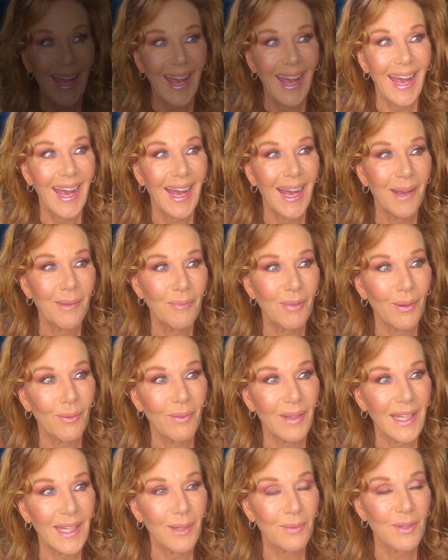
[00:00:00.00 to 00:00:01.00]
But
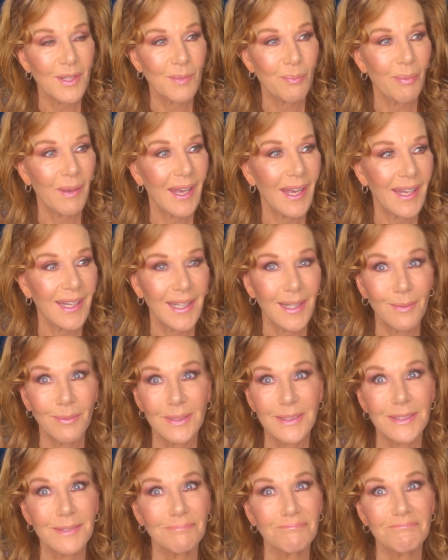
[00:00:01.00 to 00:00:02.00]
when he was bad, he
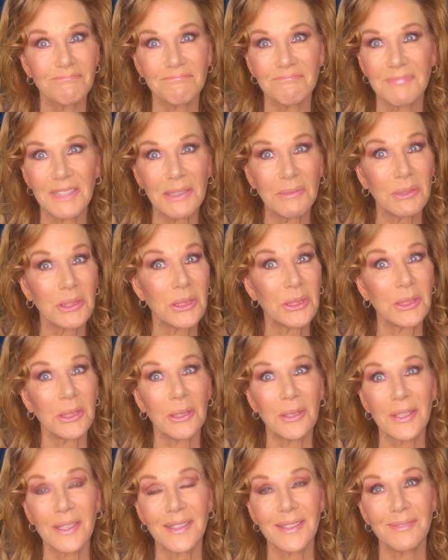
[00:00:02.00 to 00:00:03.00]
was
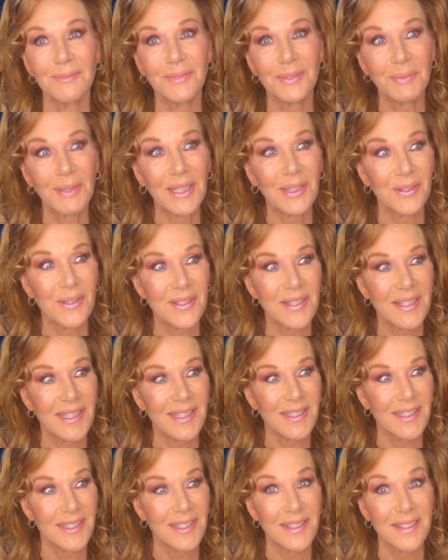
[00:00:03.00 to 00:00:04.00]
shocking because he
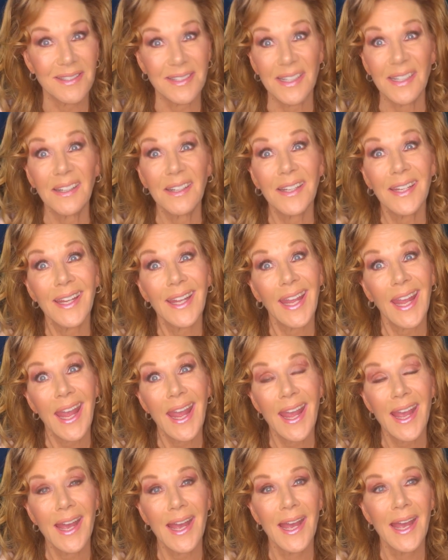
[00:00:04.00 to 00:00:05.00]
just didn't
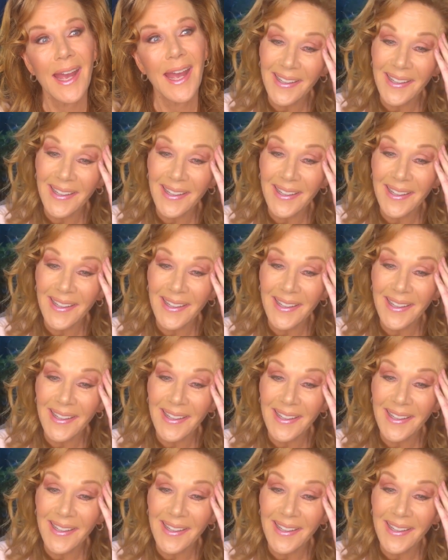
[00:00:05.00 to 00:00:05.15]
care.